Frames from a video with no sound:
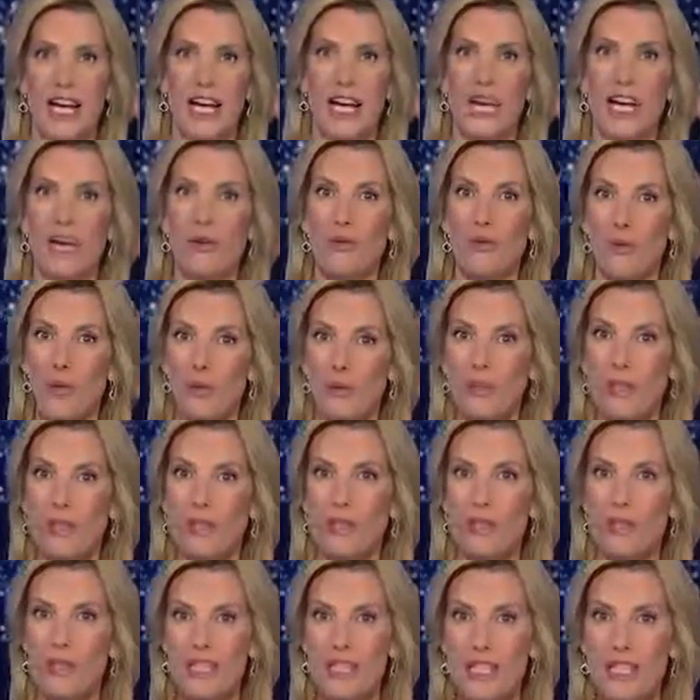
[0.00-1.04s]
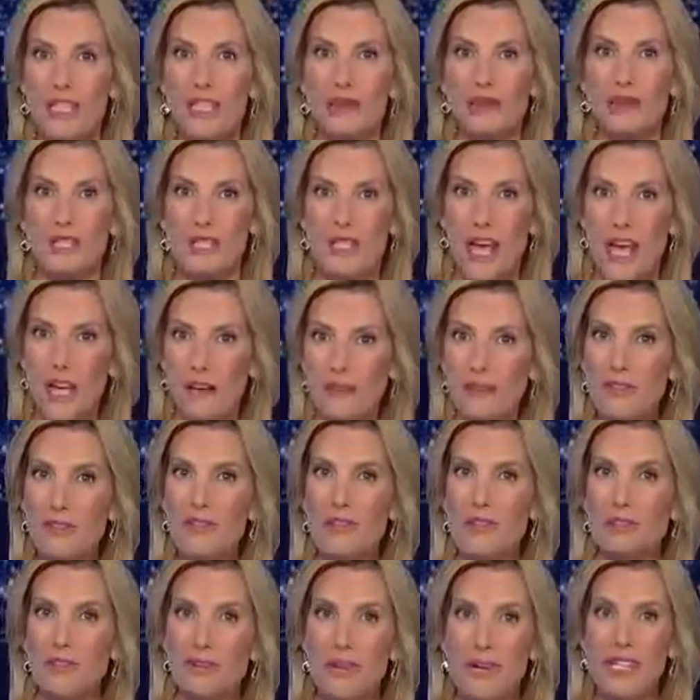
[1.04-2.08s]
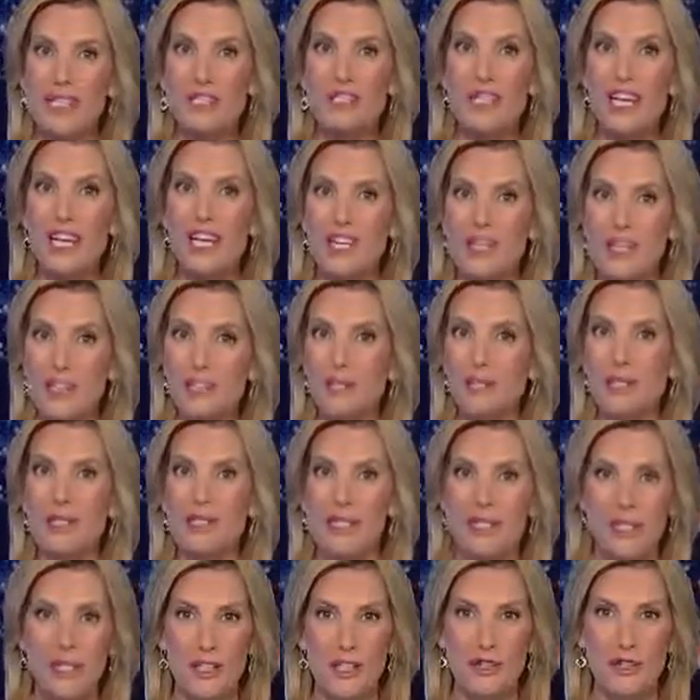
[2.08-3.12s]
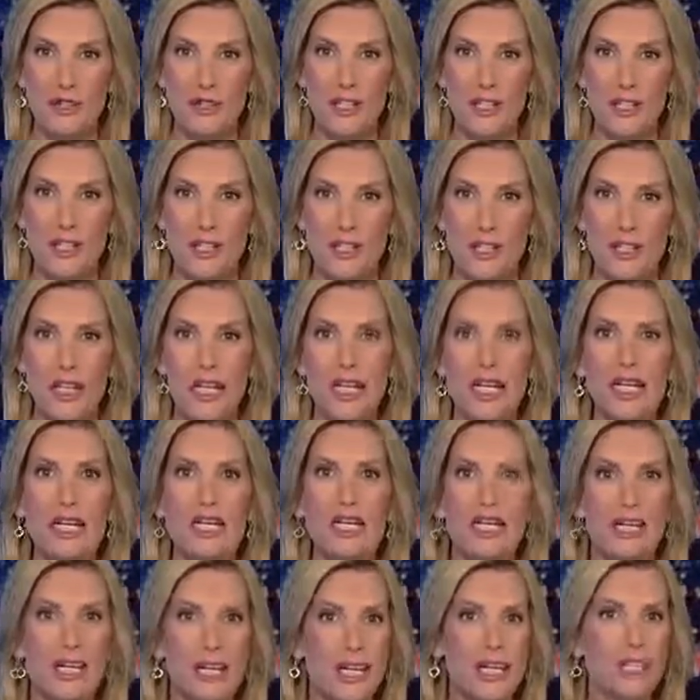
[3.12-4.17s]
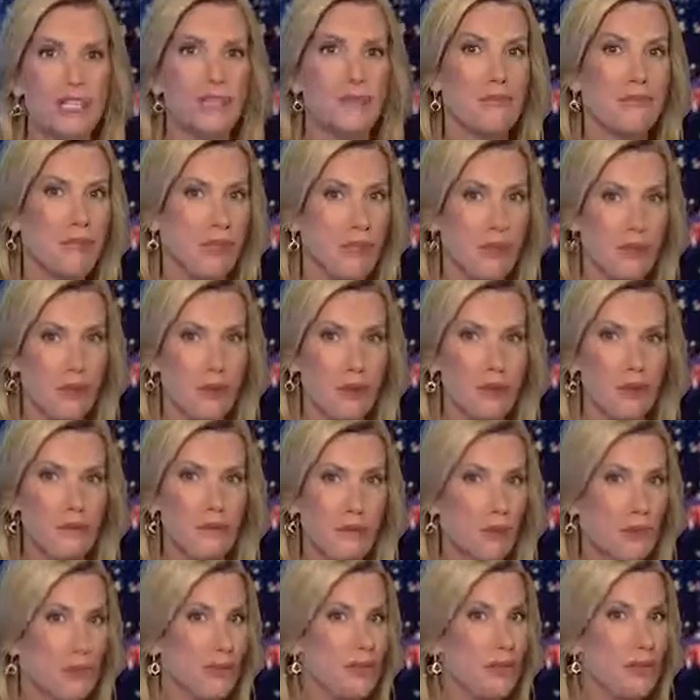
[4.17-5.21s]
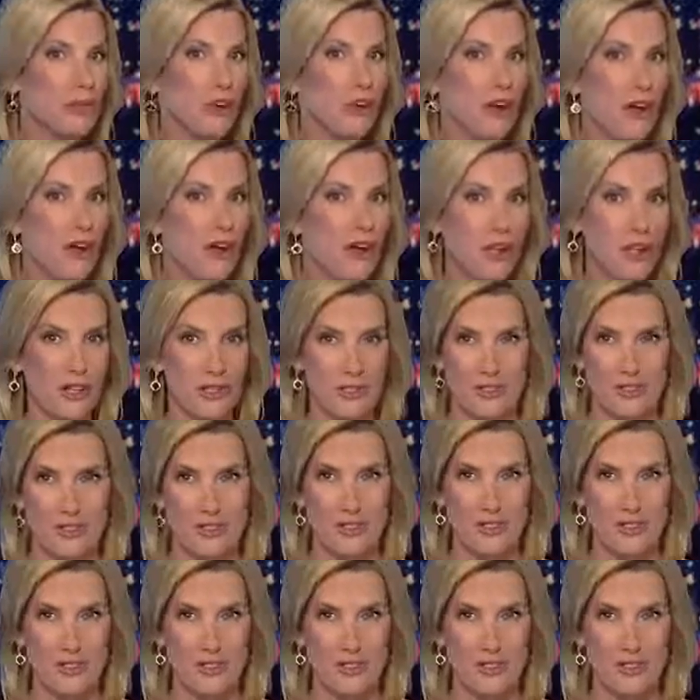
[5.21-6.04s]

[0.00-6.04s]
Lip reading: And women who see themselves as presidential material need to be heard most of all.